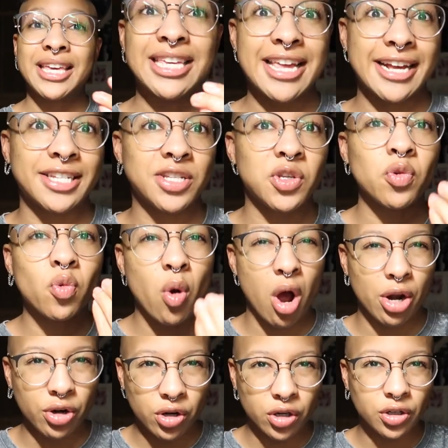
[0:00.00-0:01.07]
yes, you
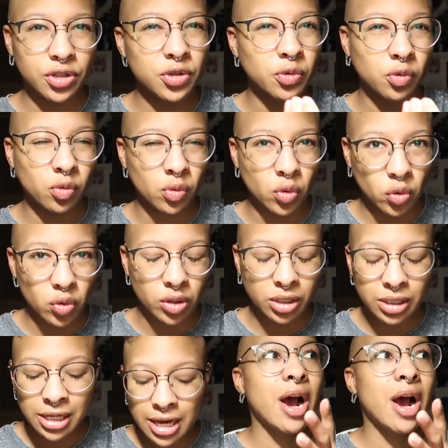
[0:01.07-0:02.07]
want her to rule.